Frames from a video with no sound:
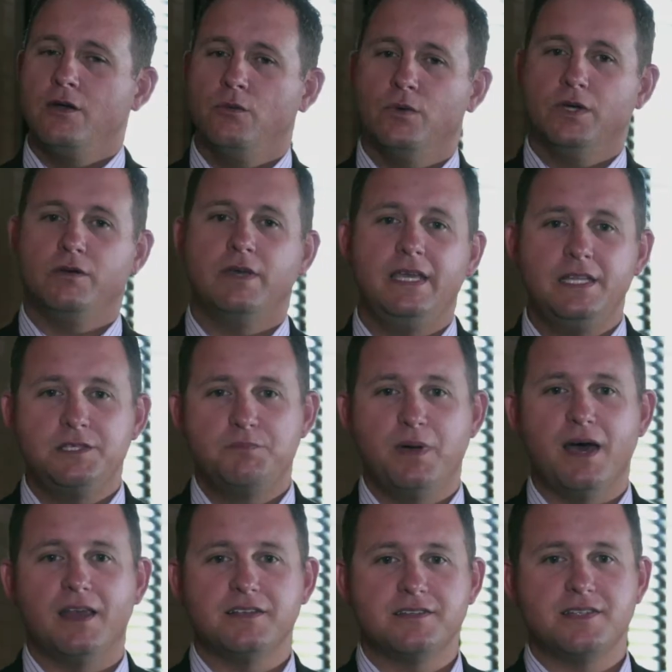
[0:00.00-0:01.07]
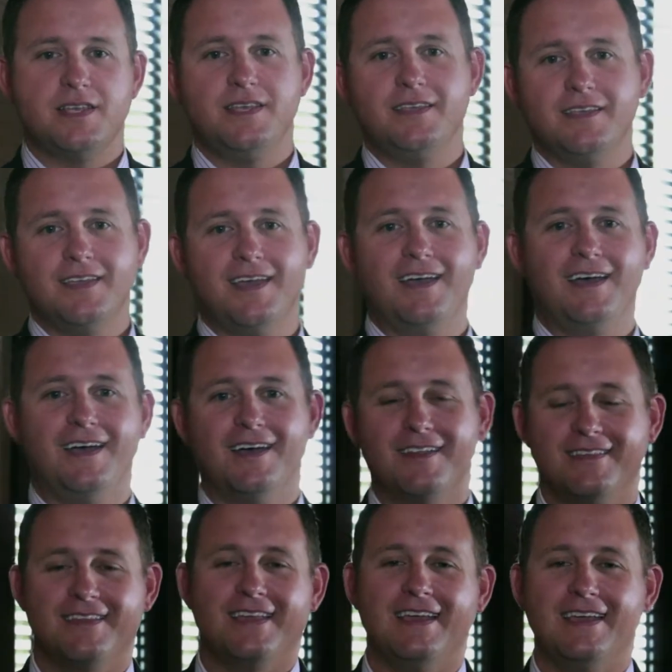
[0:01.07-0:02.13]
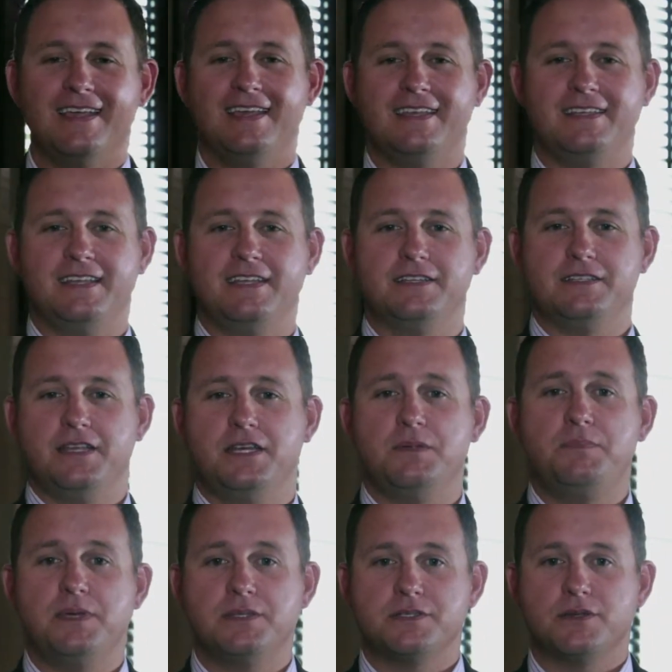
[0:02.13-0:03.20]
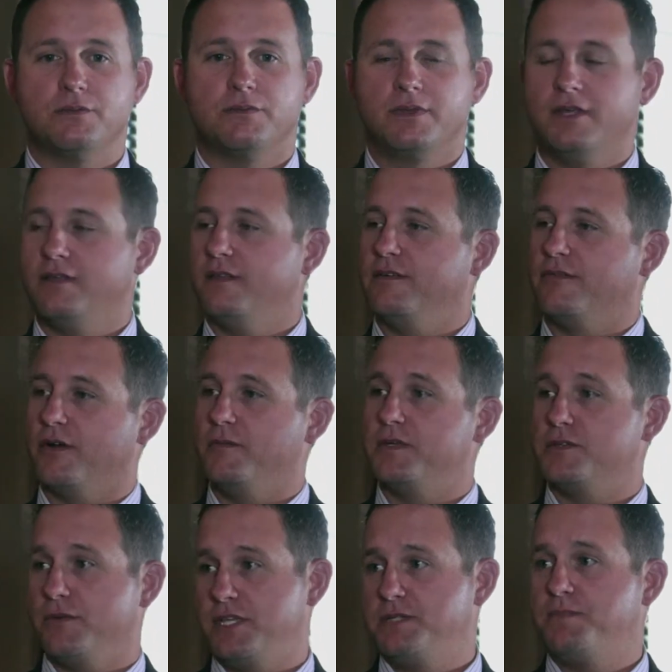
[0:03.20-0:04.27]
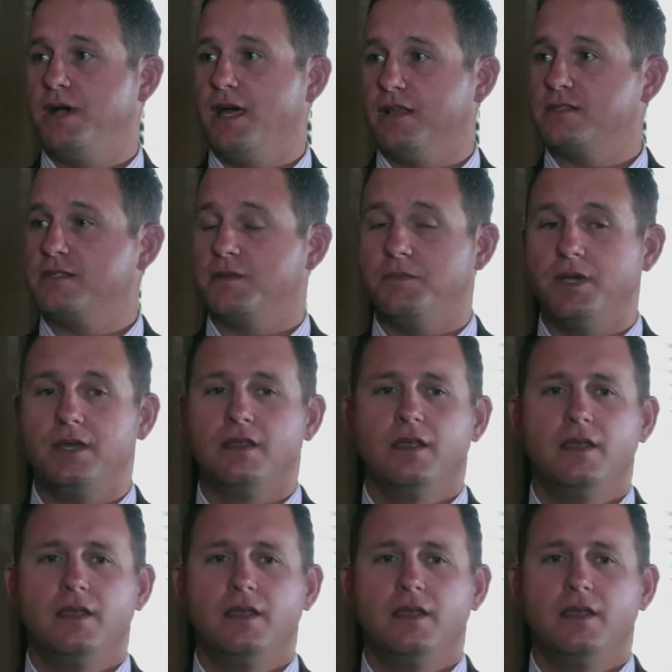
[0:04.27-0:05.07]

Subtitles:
Well, each policy, it depends on the verbiage on each policy, but